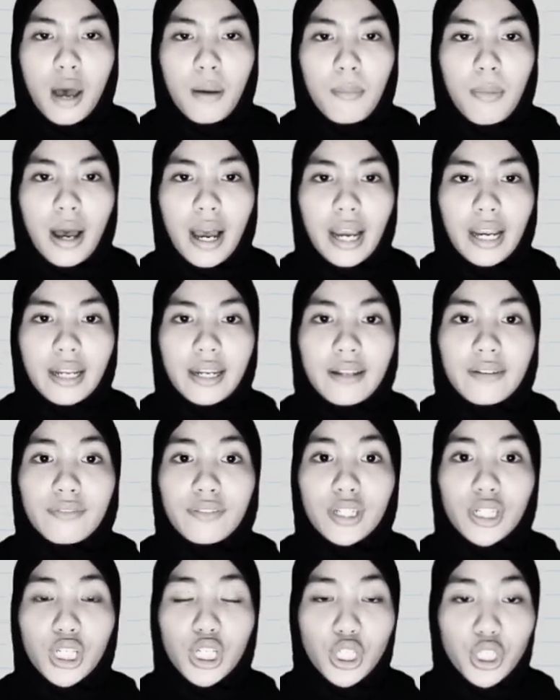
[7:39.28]
By
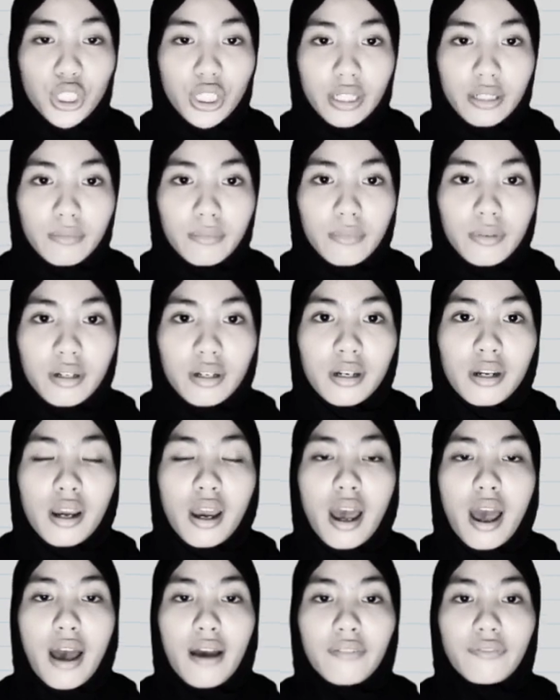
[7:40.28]
definition,
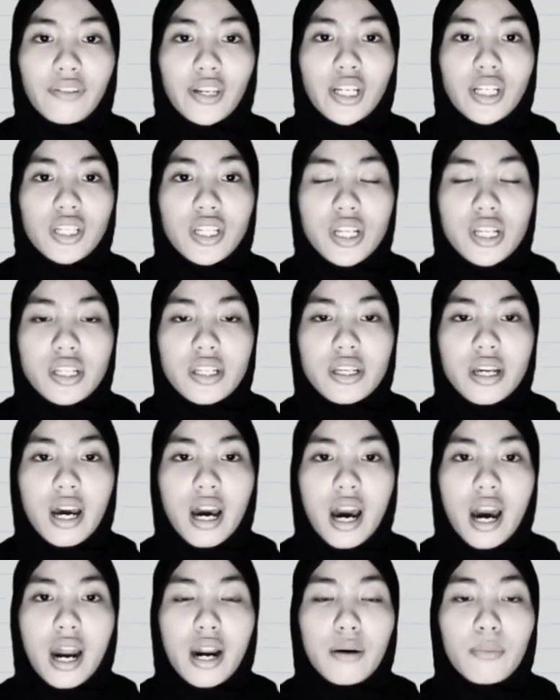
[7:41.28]
affixes
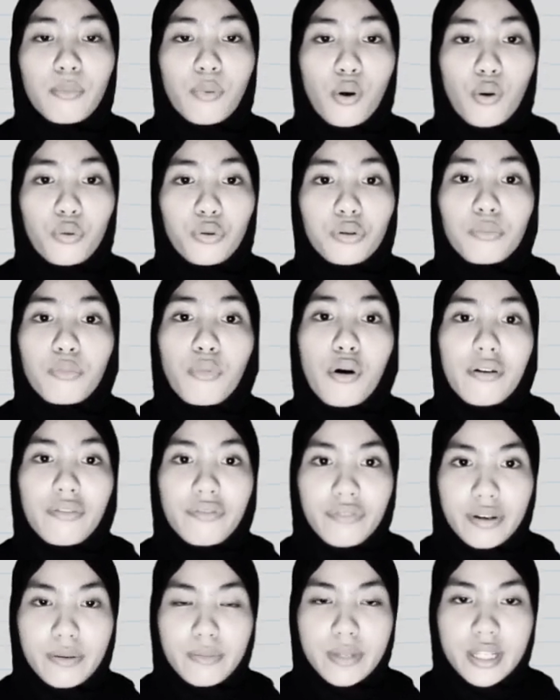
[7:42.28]
are bone
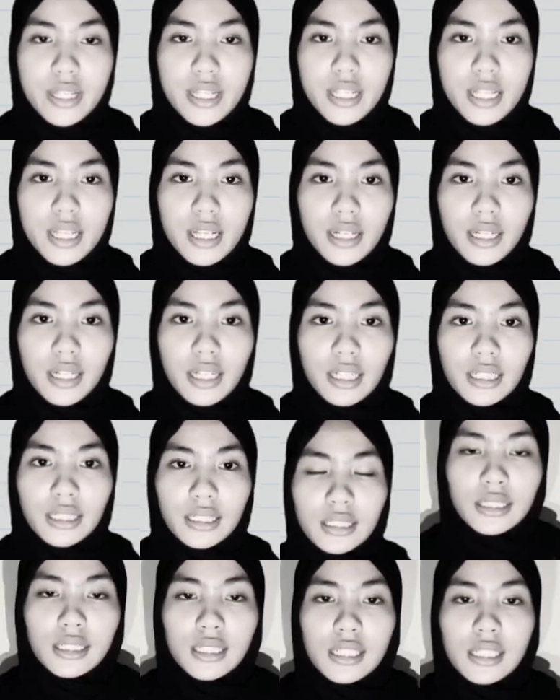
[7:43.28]
morphemes.
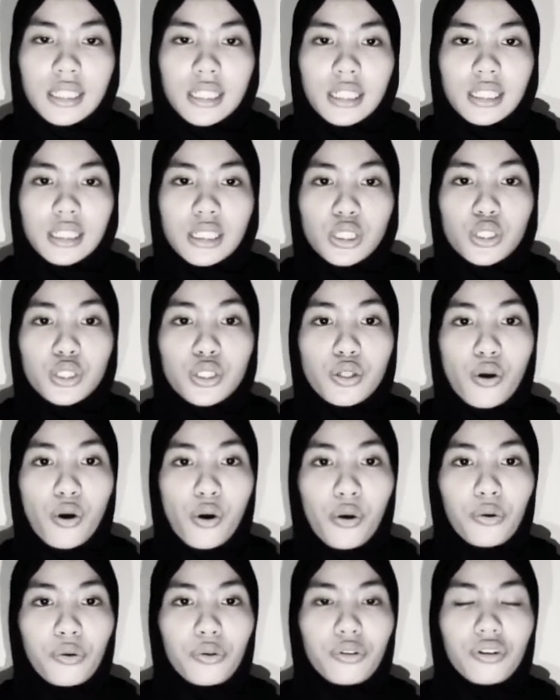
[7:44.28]

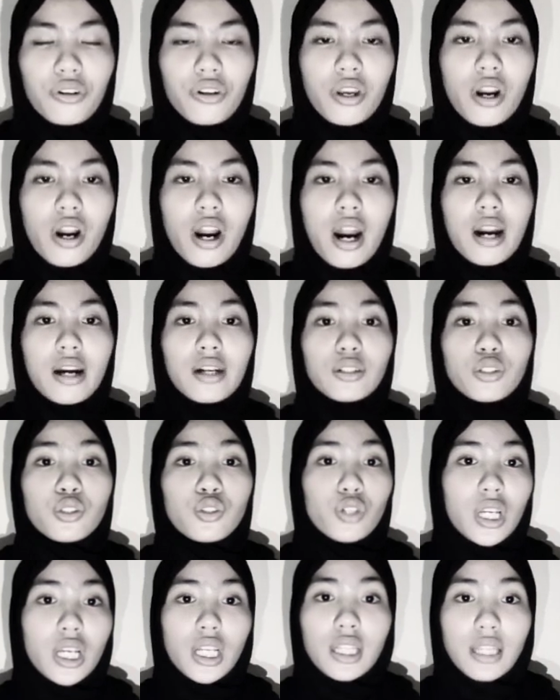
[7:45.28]
So there are
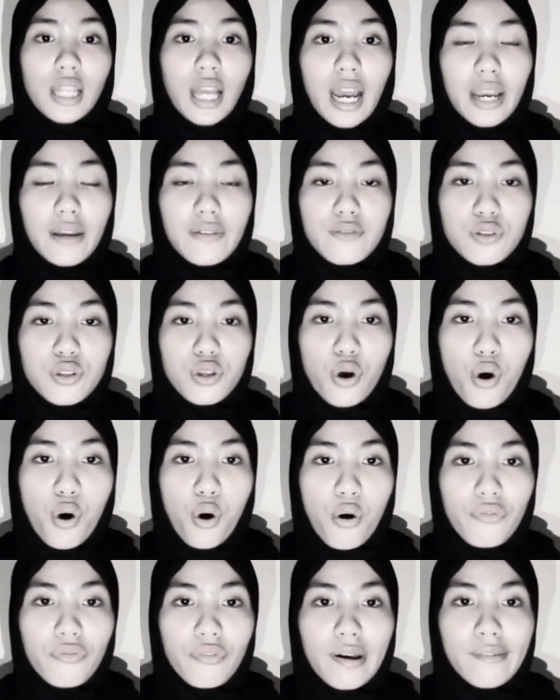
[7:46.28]
three types
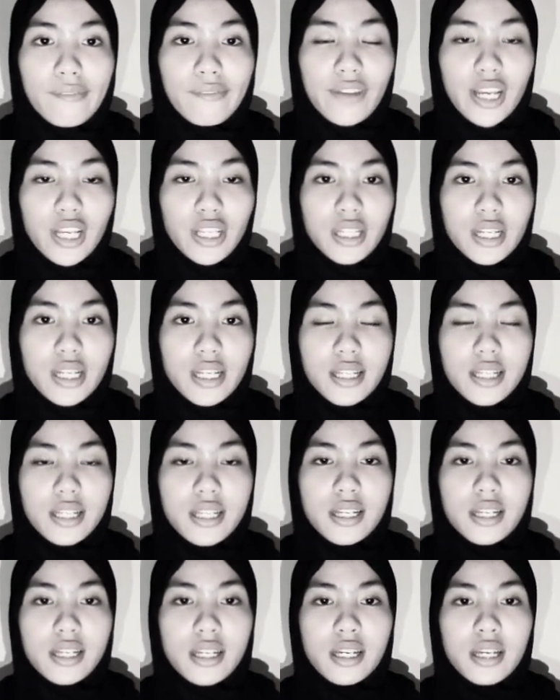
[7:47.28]
of affixes.